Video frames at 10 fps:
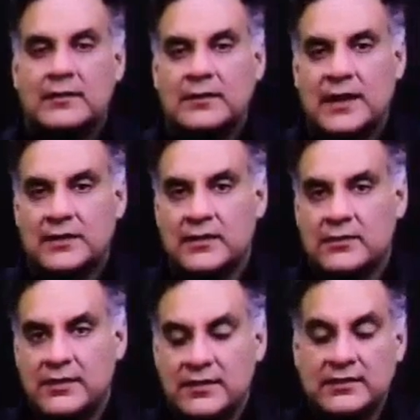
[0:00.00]
Lateral
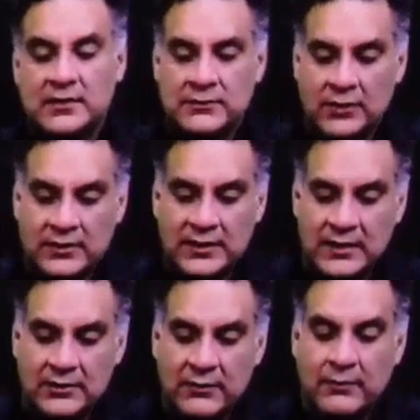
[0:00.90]
crease is not
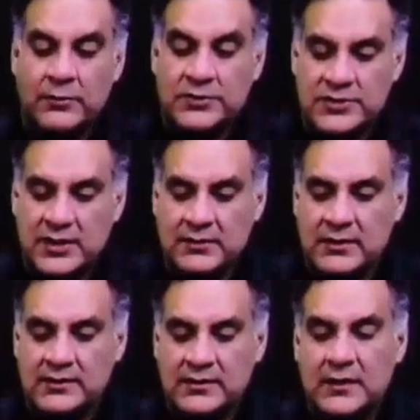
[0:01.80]
there. You have a posterior
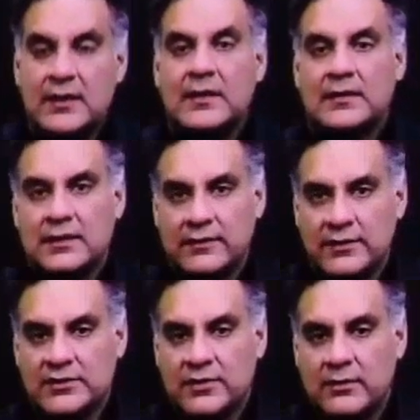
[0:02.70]
crease.
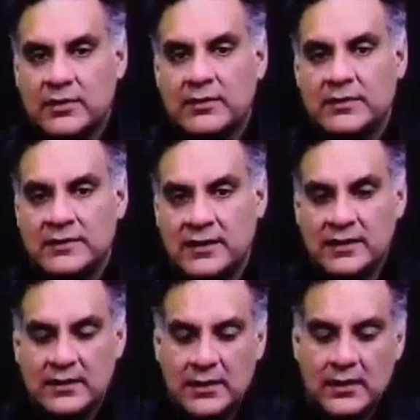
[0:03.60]
Curvature of bottom is
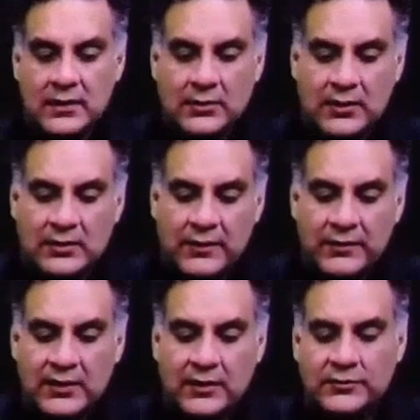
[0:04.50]
there.
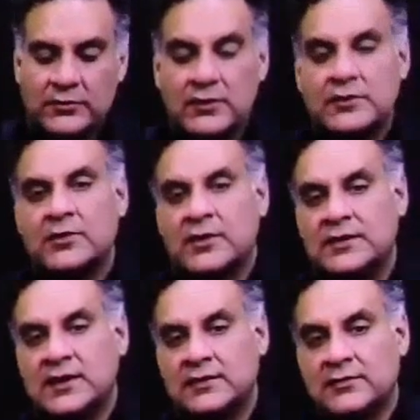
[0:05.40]
Concavity of sole is not
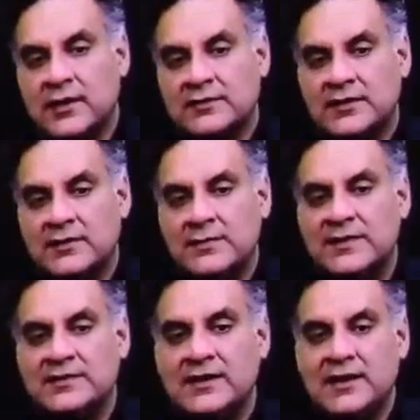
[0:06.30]
there. So answer is B,
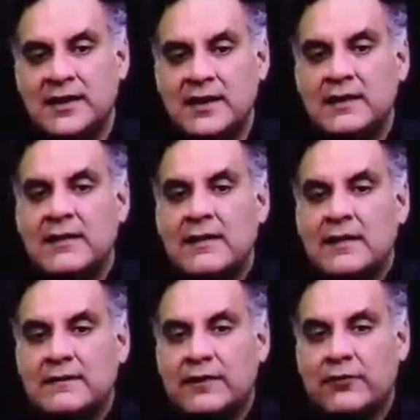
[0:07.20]
C and E.
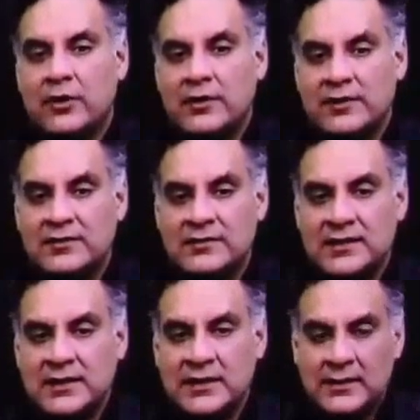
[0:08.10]
The following is
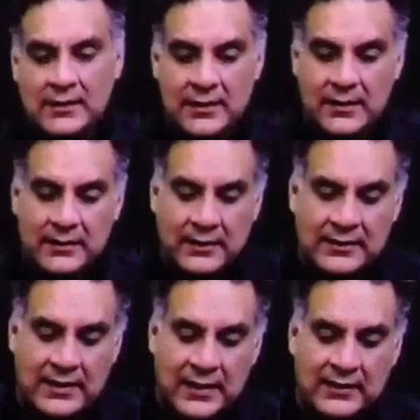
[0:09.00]
seen in
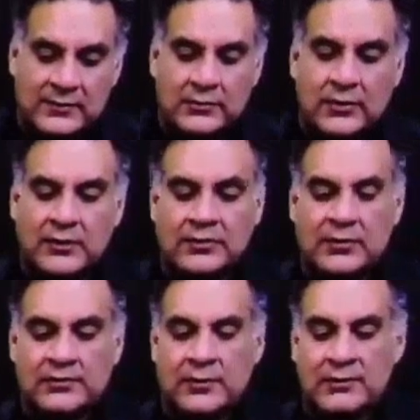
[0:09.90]
congenital pseudoarthrosis
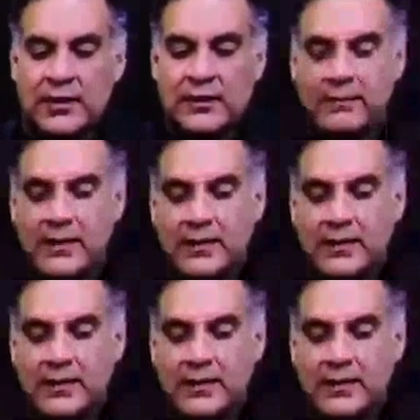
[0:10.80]
of tibia.